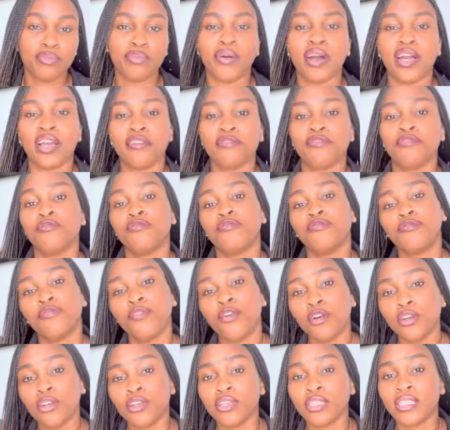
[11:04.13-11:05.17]
But if you
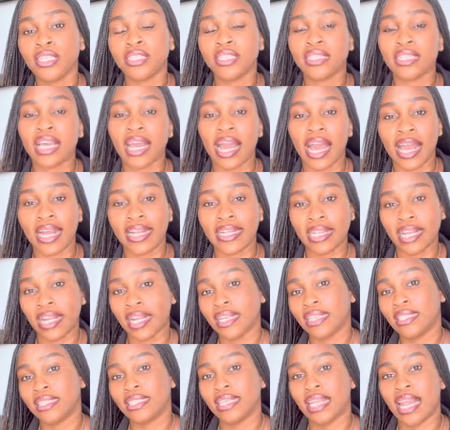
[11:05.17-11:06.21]
follow these
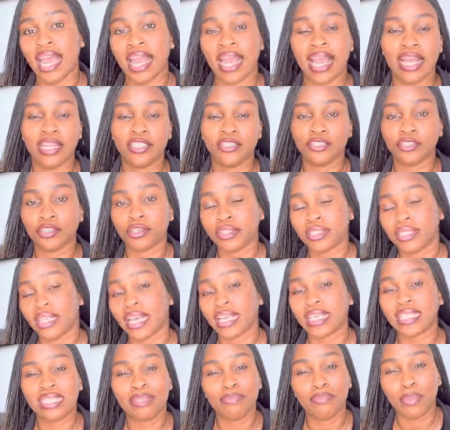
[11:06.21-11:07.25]
guidelines, like I just
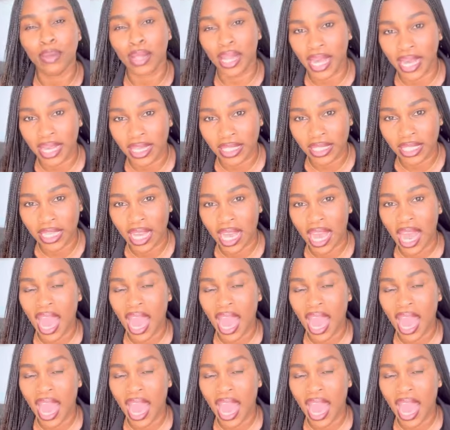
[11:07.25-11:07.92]
explained,